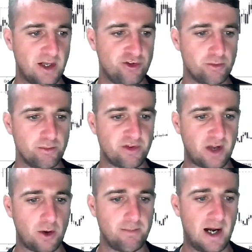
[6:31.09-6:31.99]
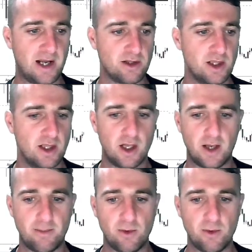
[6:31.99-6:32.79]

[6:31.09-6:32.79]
that jumps out a mile um,